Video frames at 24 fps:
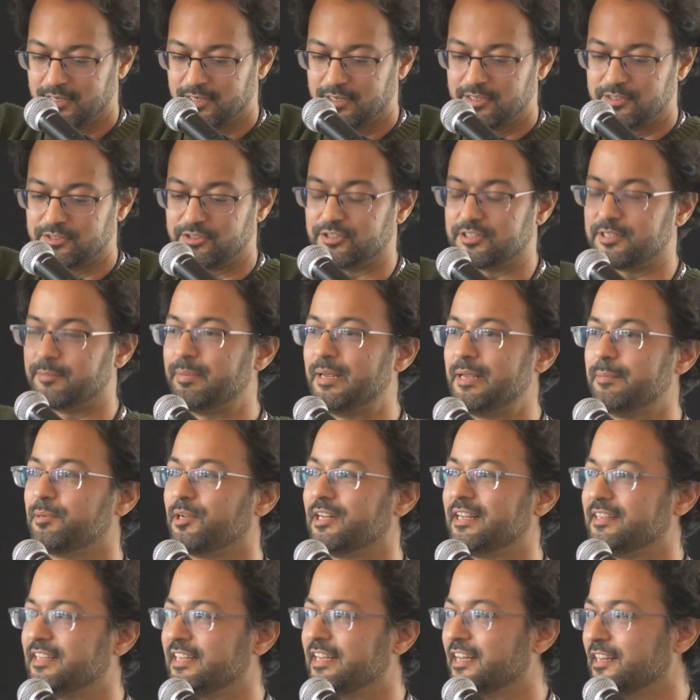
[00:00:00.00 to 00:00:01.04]
So it's the
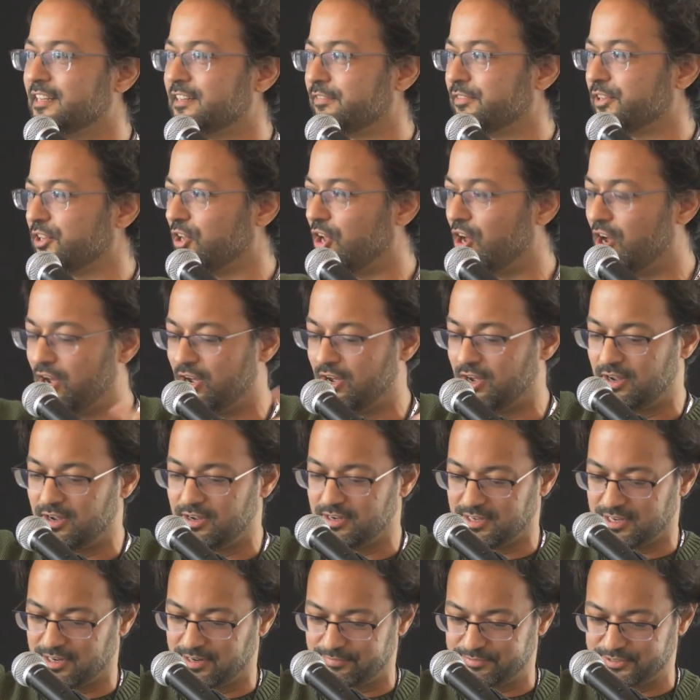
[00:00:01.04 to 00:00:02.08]
people at the end of the
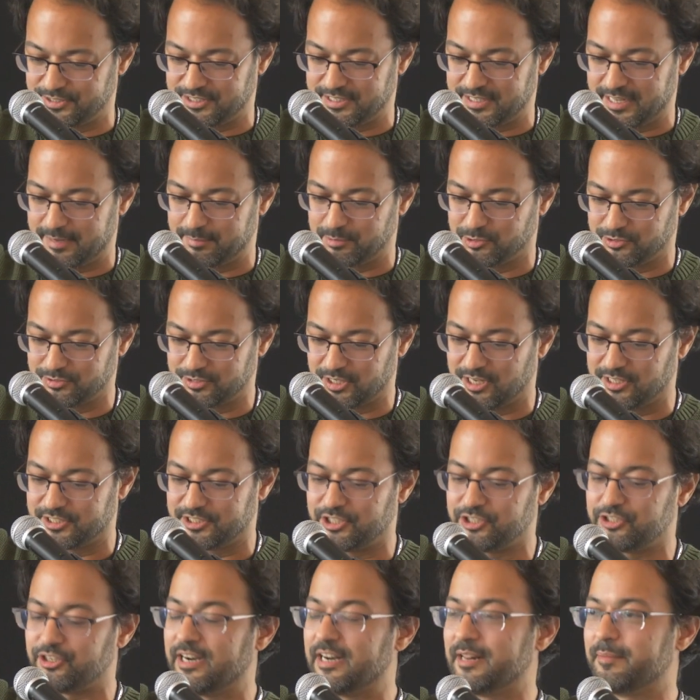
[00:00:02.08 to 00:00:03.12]
long conference table
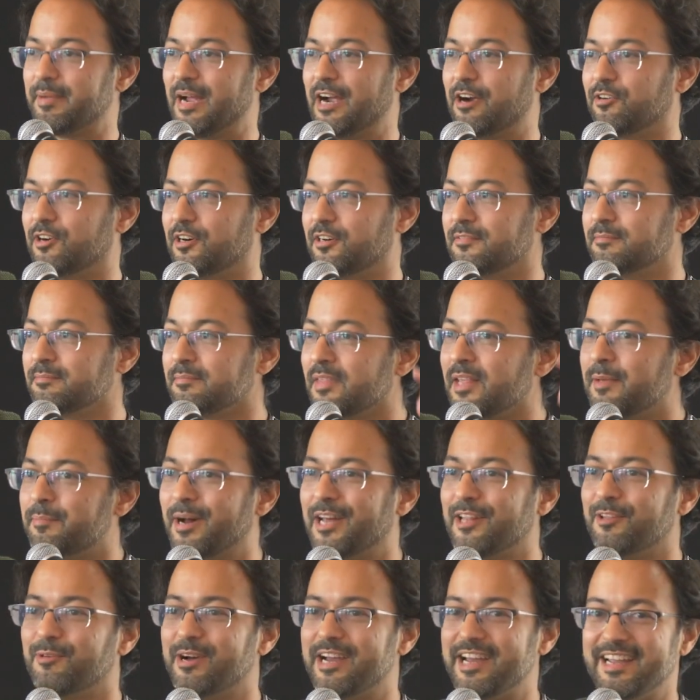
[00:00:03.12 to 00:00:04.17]
concentrating power.
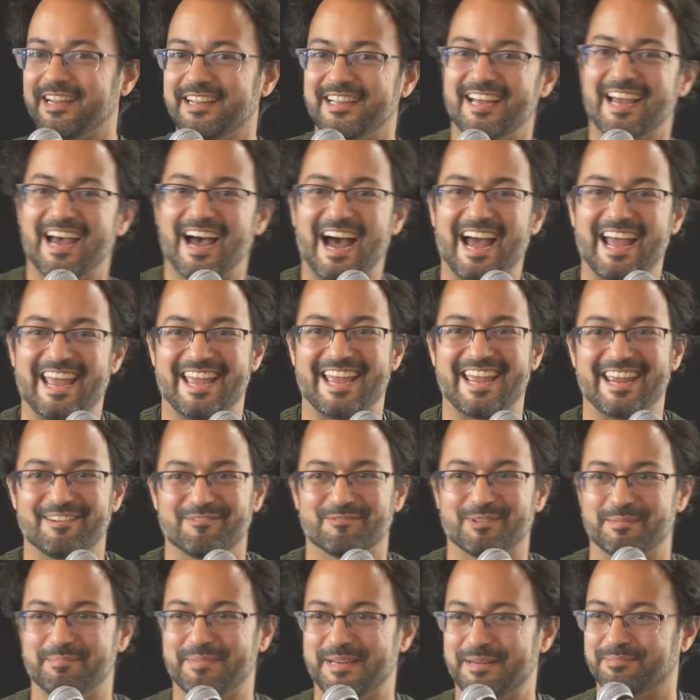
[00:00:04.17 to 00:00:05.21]
By the way, I
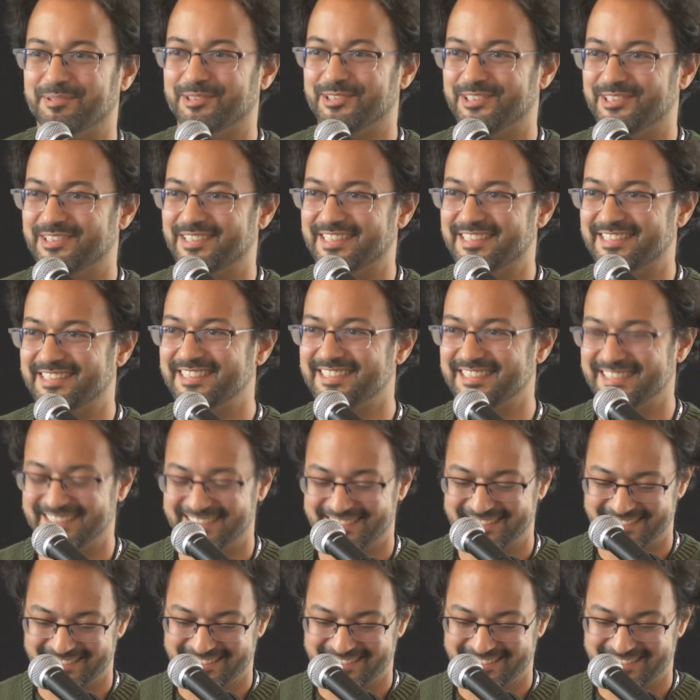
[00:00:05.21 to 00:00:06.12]
hate when people do this.